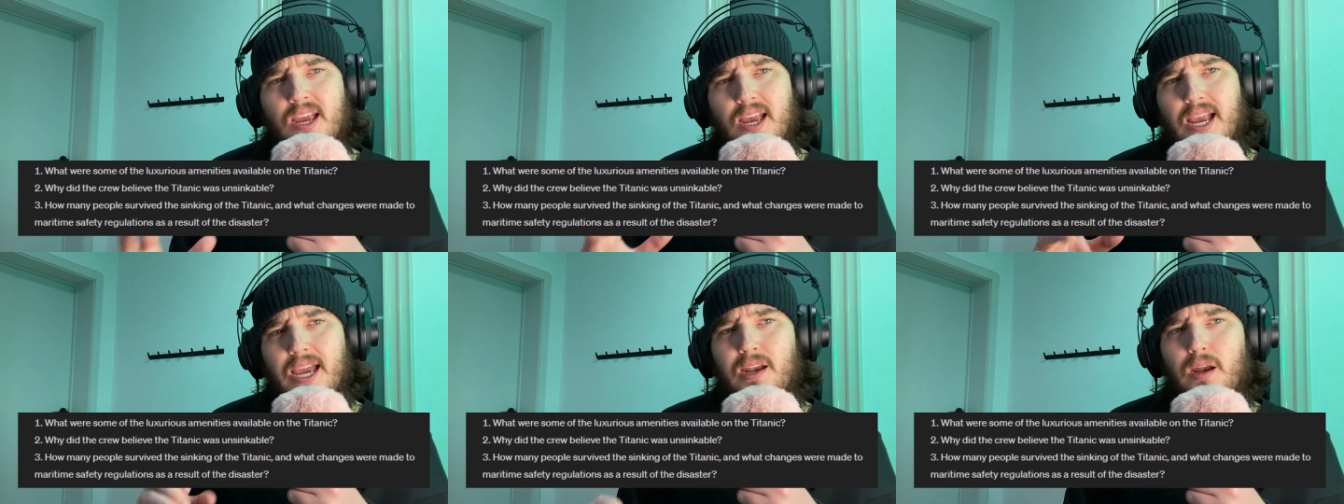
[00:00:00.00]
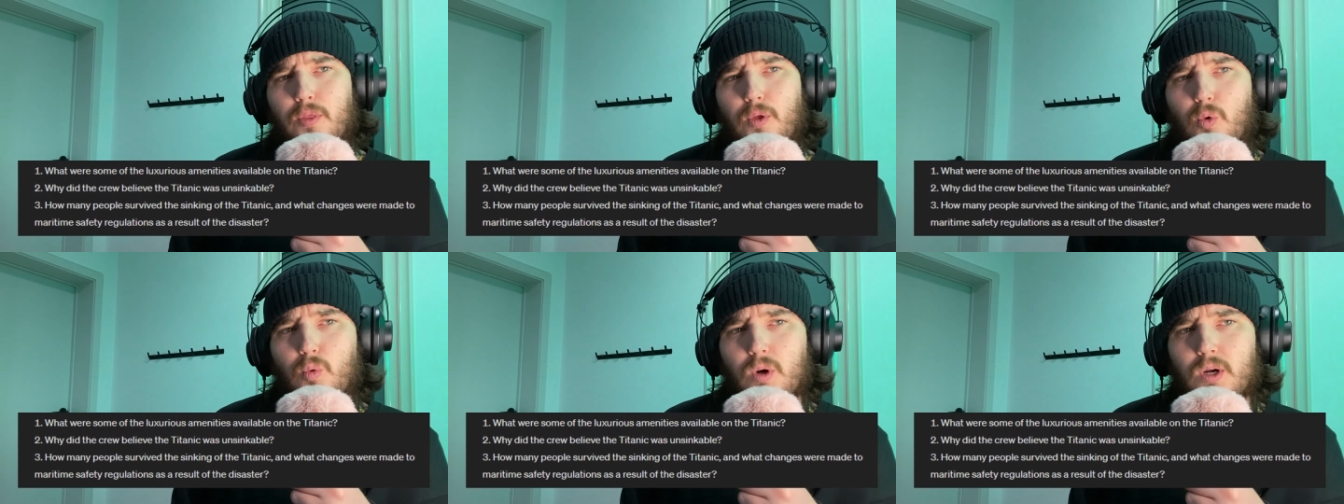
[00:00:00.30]
In
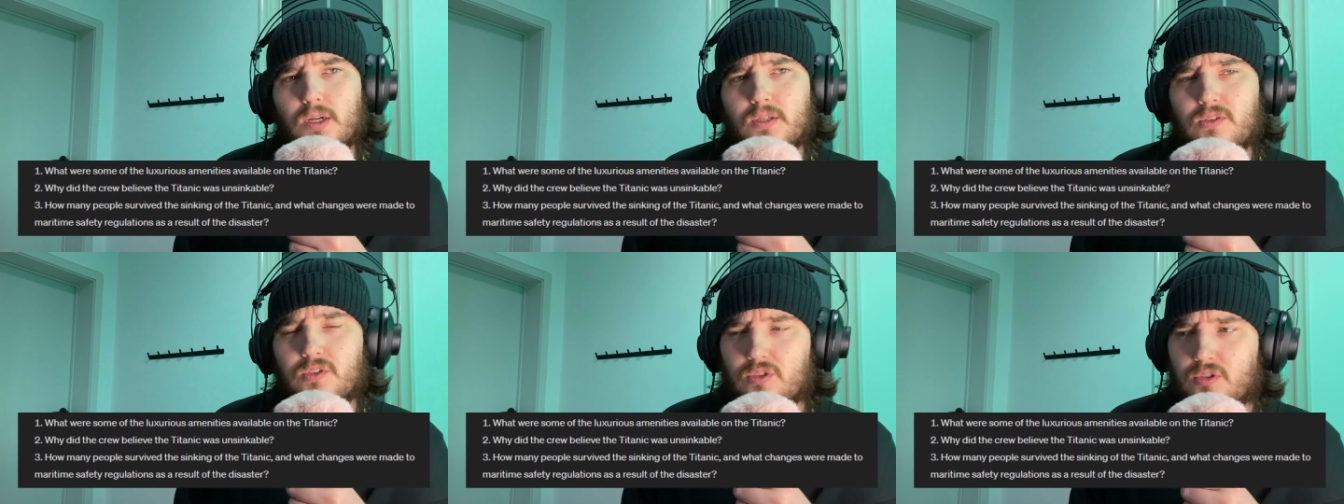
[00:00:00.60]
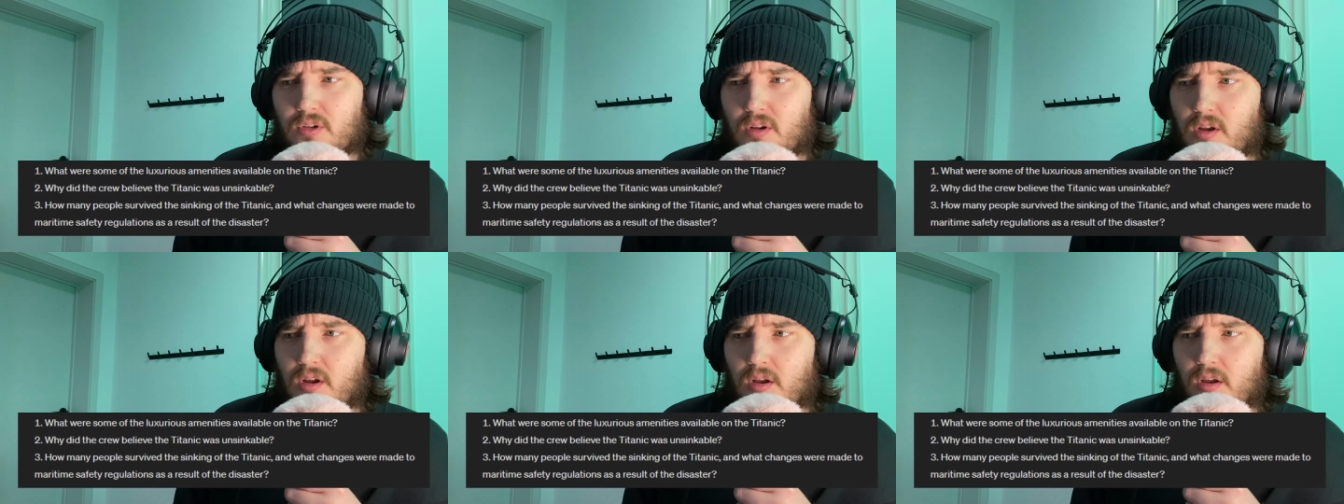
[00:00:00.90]
other
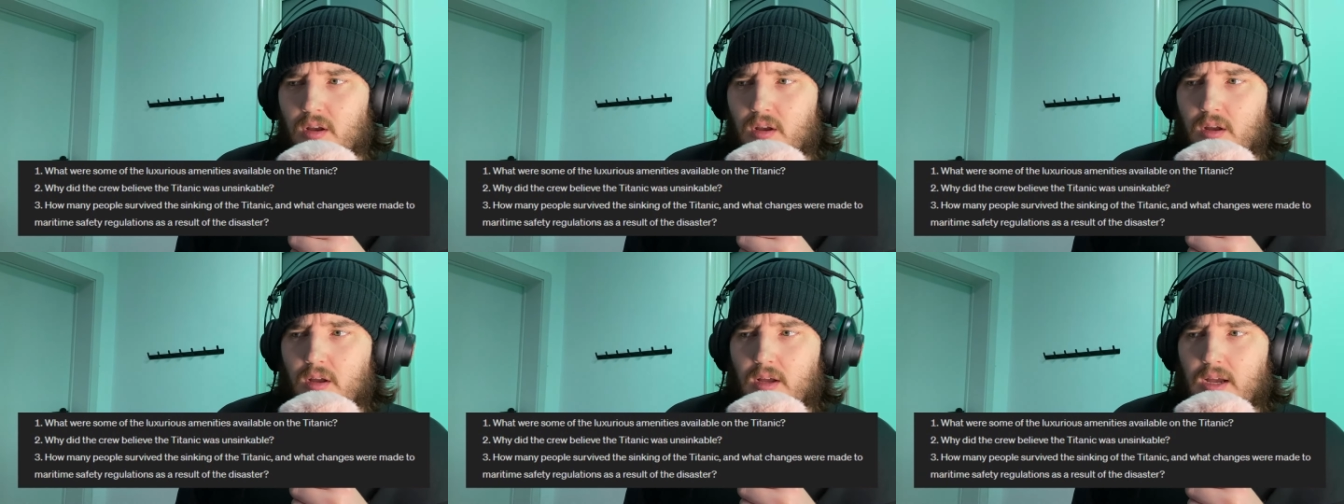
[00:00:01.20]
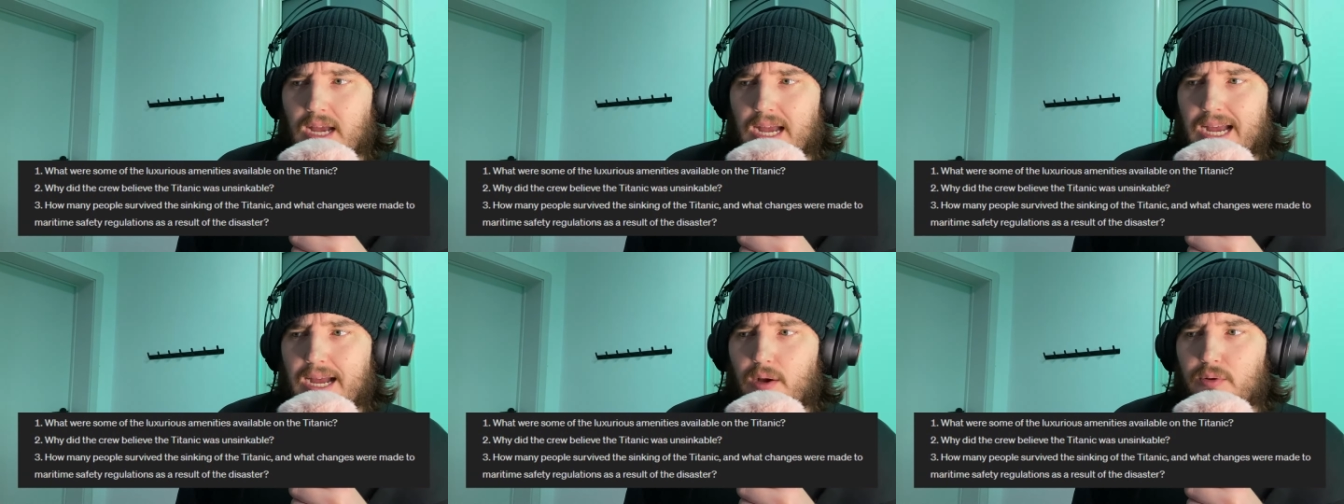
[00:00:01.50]
words,
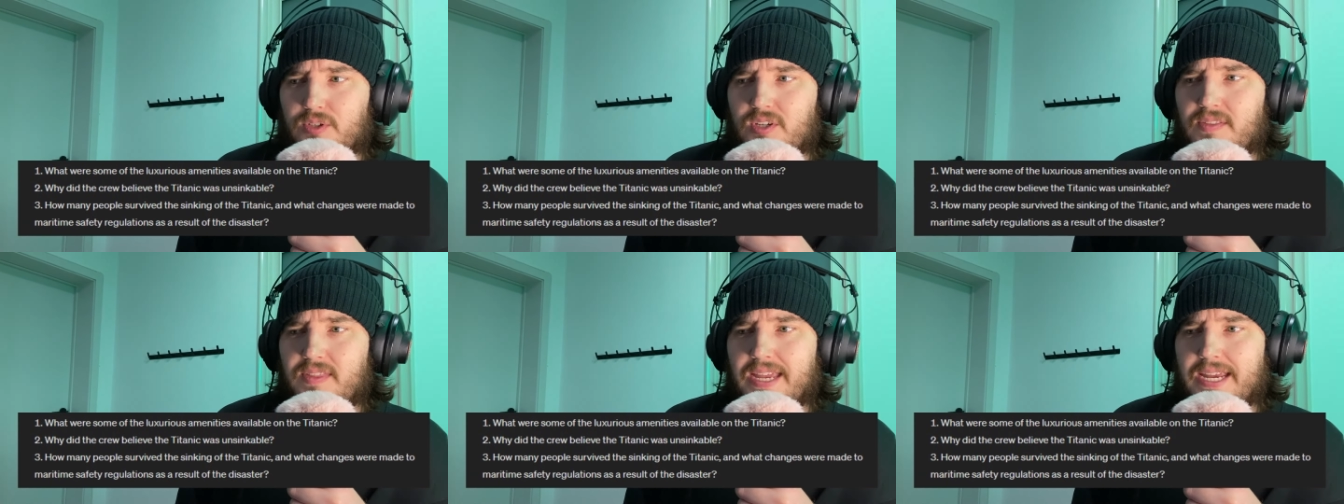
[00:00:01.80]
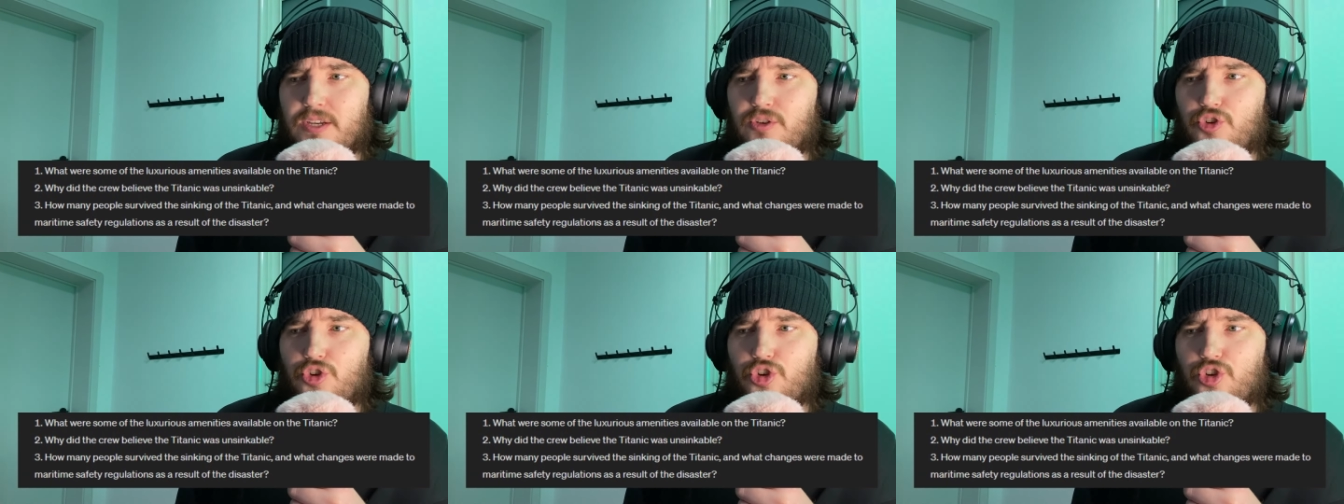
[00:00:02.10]
how did they
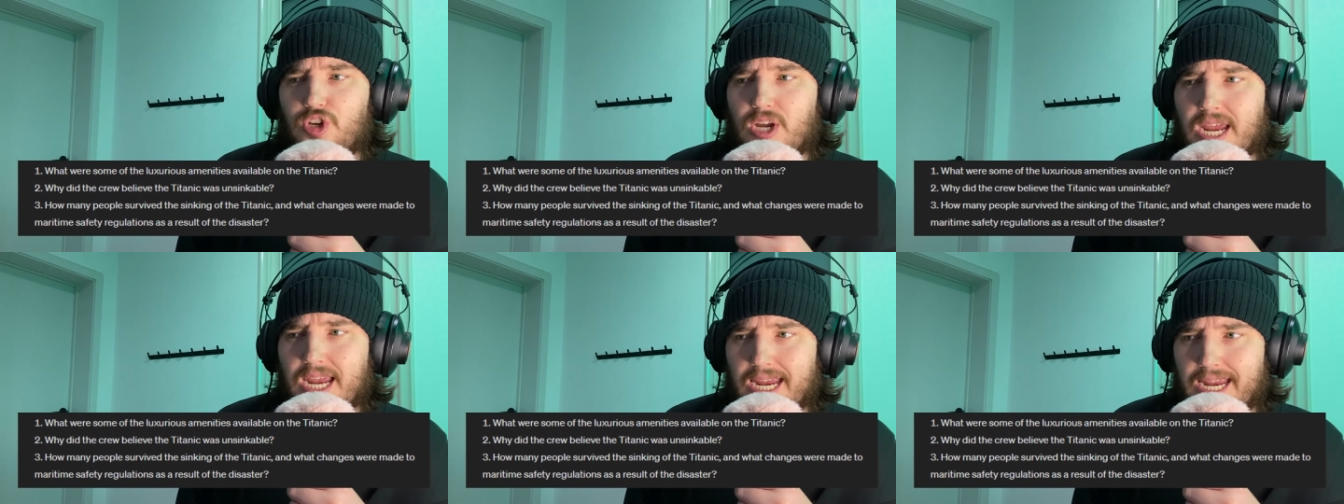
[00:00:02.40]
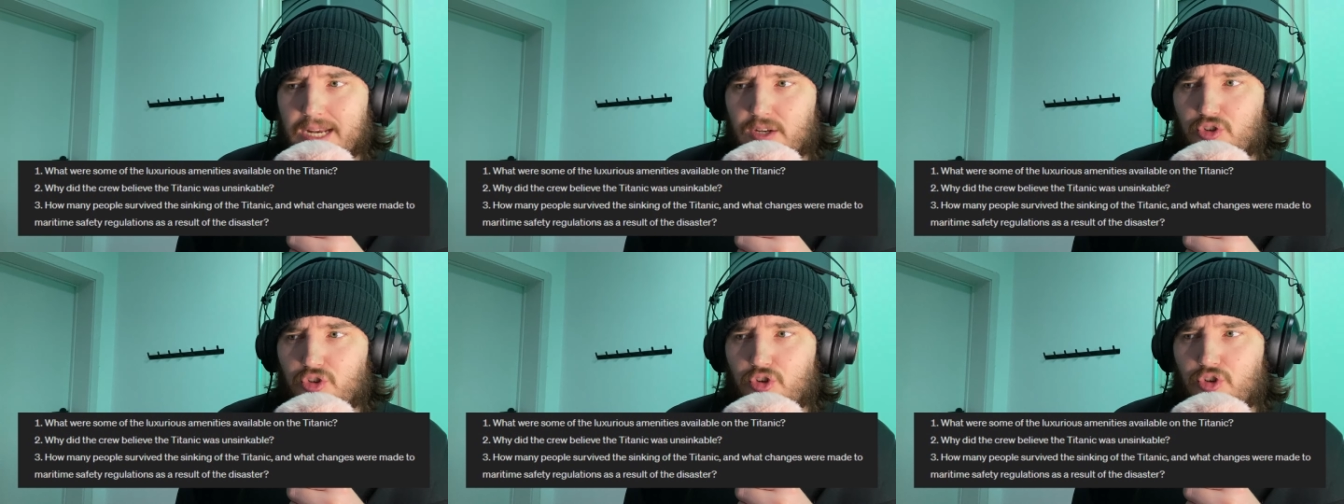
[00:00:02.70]

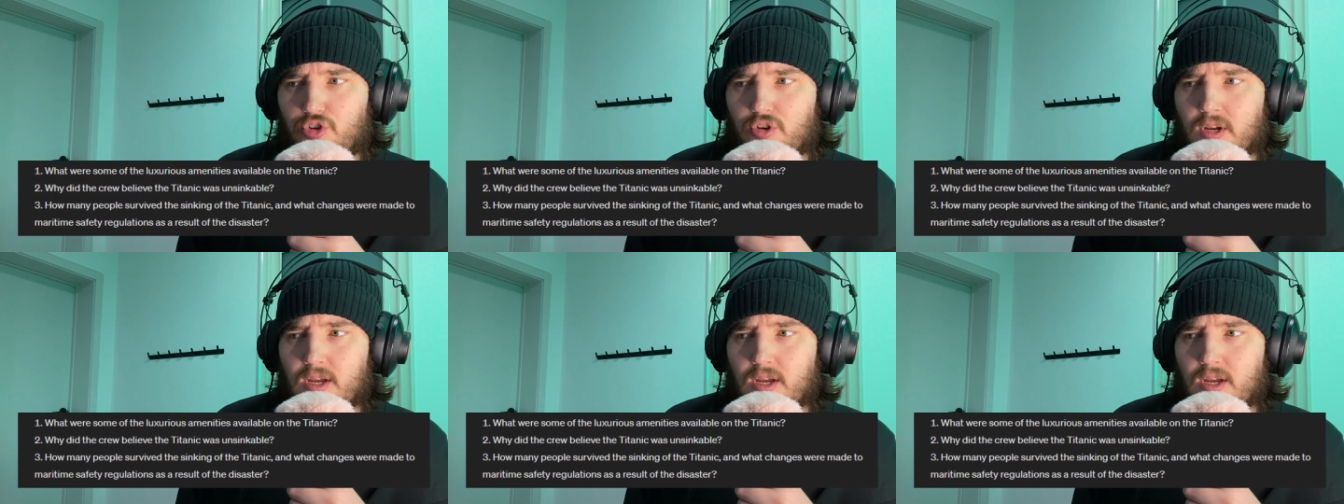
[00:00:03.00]
change